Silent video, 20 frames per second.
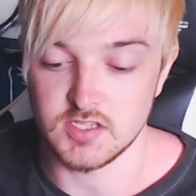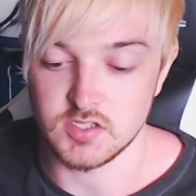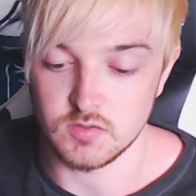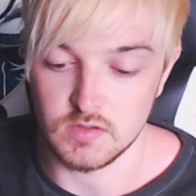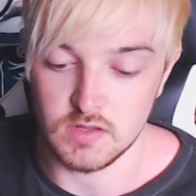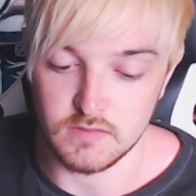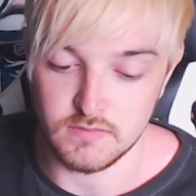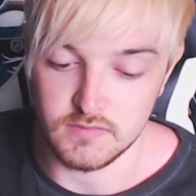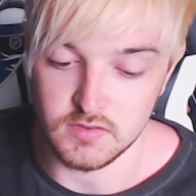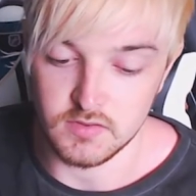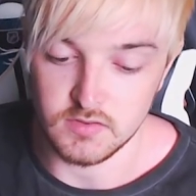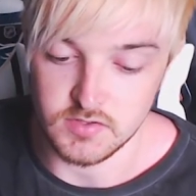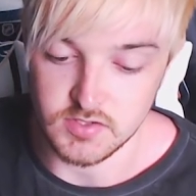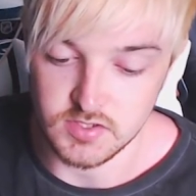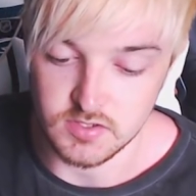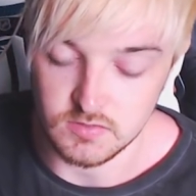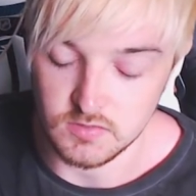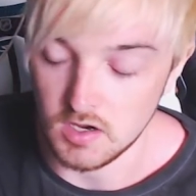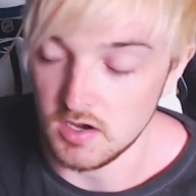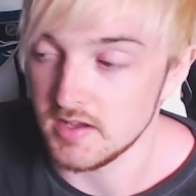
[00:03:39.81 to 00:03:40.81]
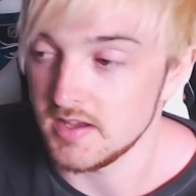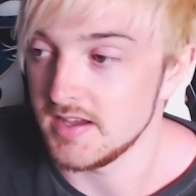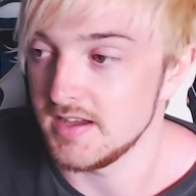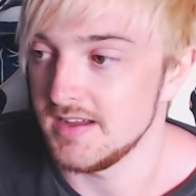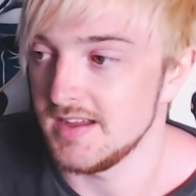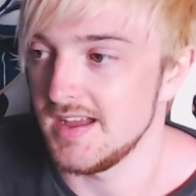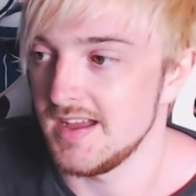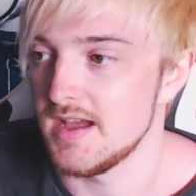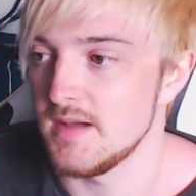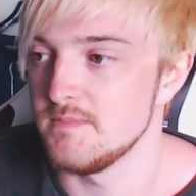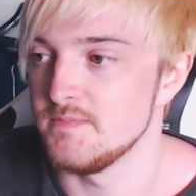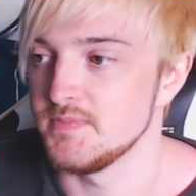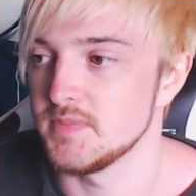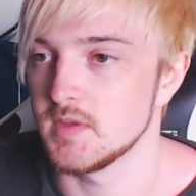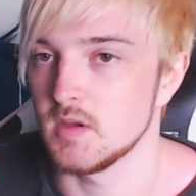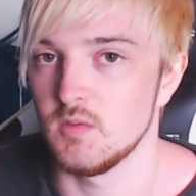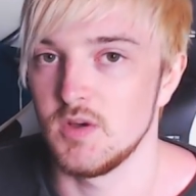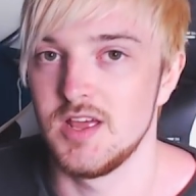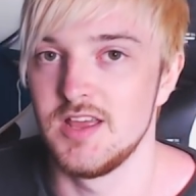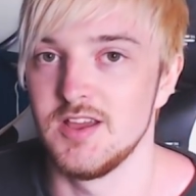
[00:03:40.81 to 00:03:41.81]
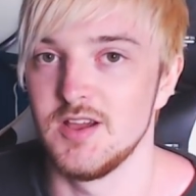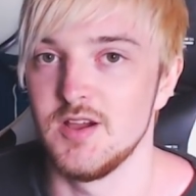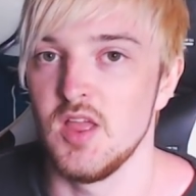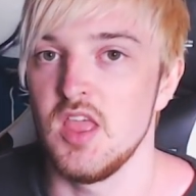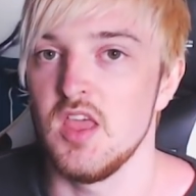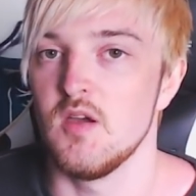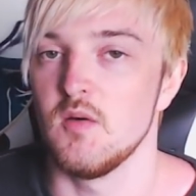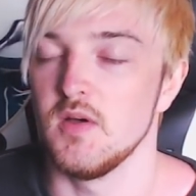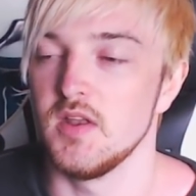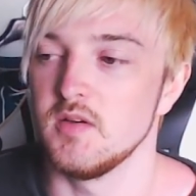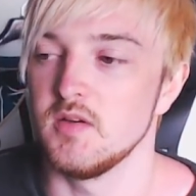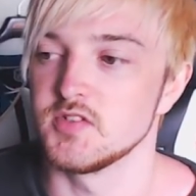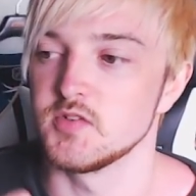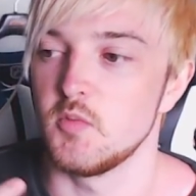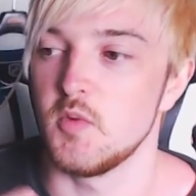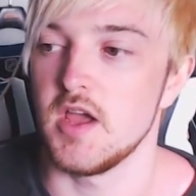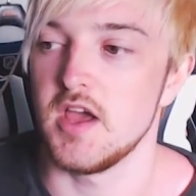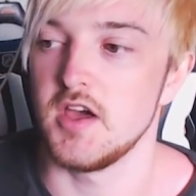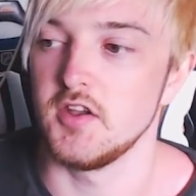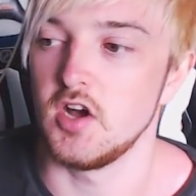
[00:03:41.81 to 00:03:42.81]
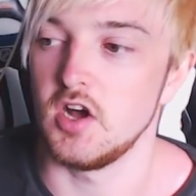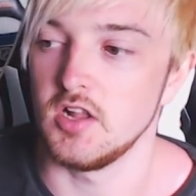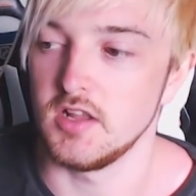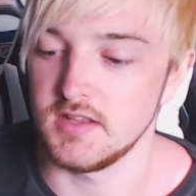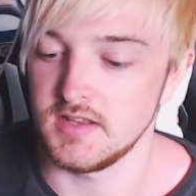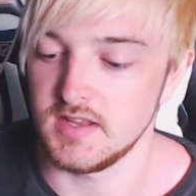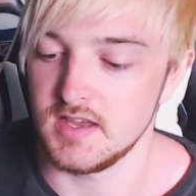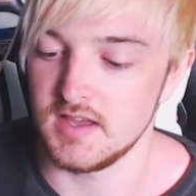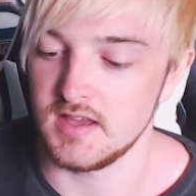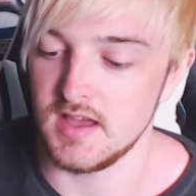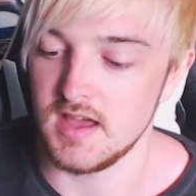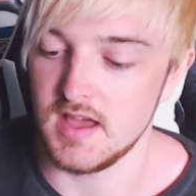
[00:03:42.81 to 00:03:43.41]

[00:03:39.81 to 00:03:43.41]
So without further ado, oh yeah, when I was away on holiday,